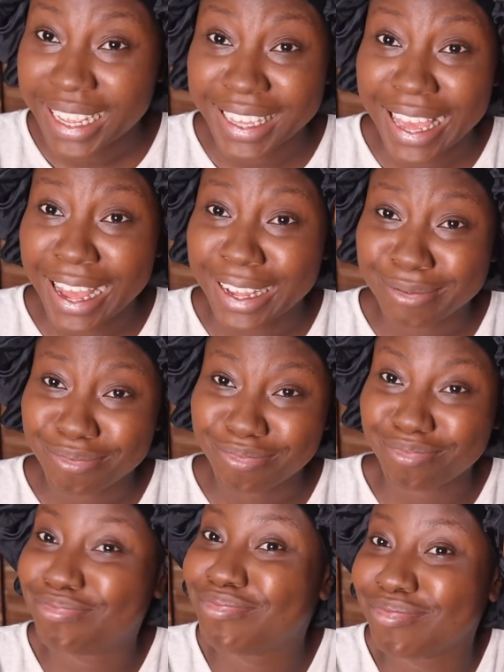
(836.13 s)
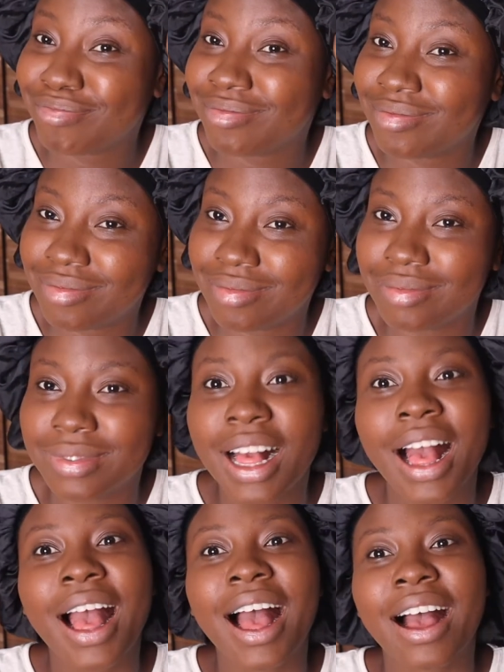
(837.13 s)
Yeah,
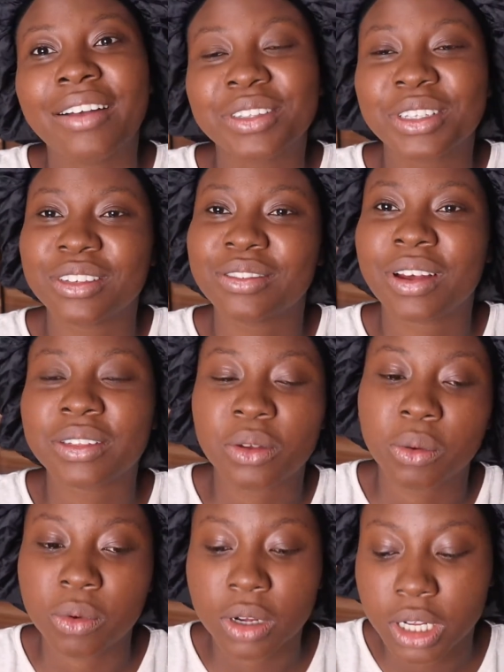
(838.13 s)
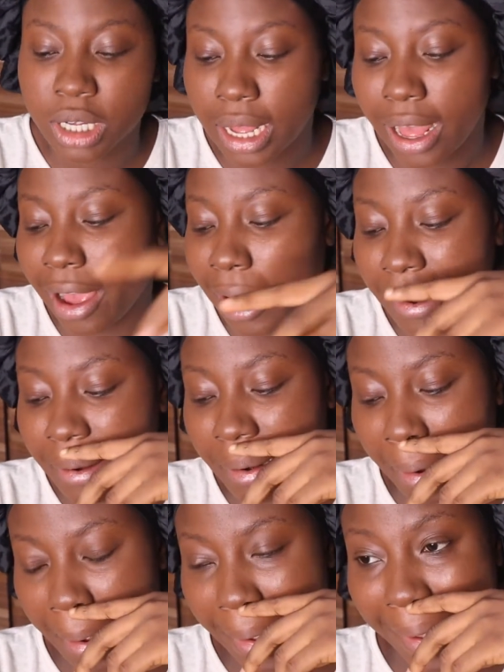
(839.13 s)
I have to deliver some work, and
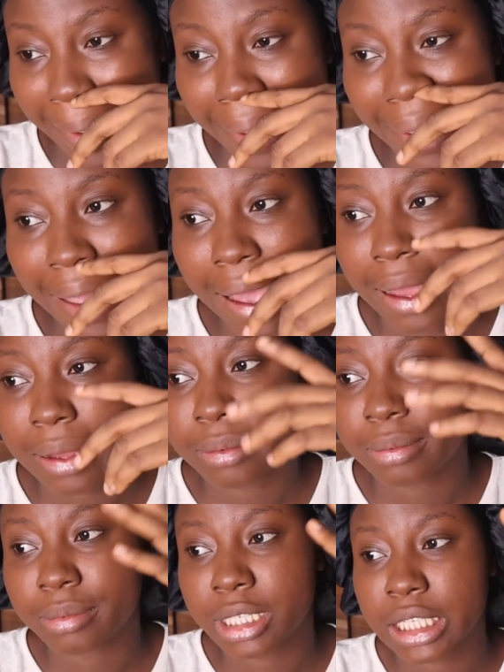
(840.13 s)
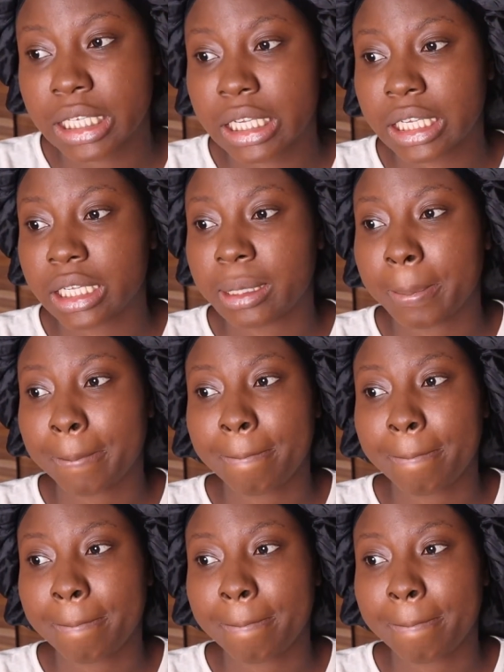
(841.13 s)
yeah, basically,